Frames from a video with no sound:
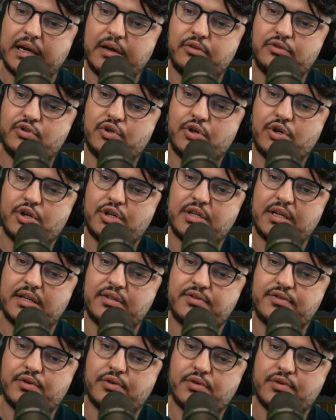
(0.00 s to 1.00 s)
also heard that
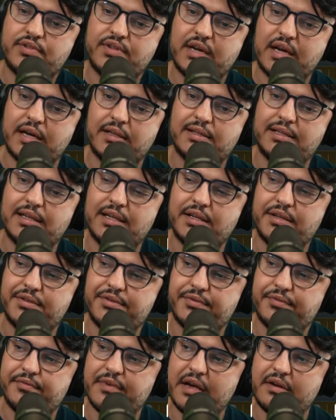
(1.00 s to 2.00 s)
source hat
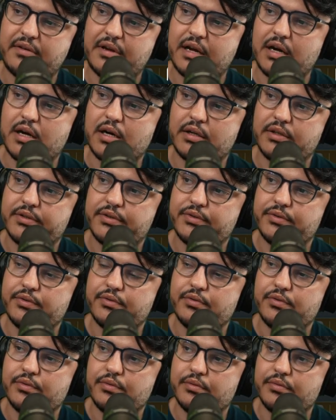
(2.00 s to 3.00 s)
is very hard
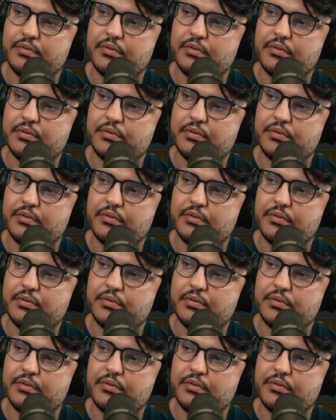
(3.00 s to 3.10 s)
to